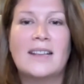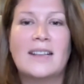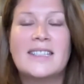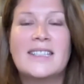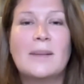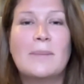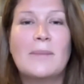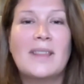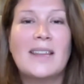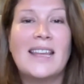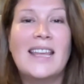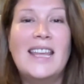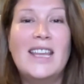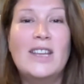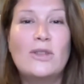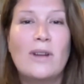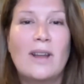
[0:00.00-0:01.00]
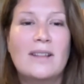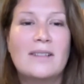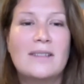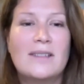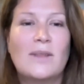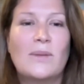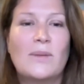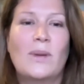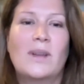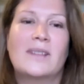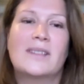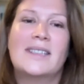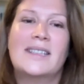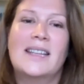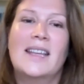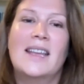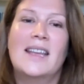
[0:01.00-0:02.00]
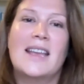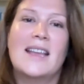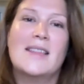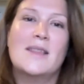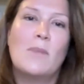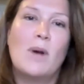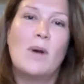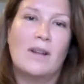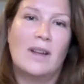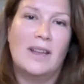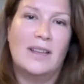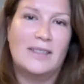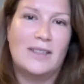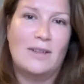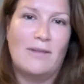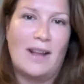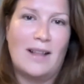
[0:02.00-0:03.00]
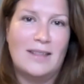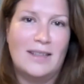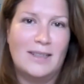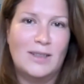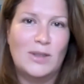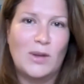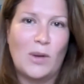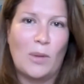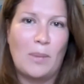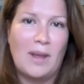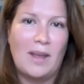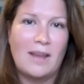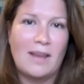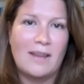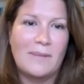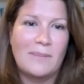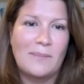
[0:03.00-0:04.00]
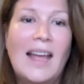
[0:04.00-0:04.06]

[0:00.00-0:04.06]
and some of the key trends that we are seeing in the market around this topic.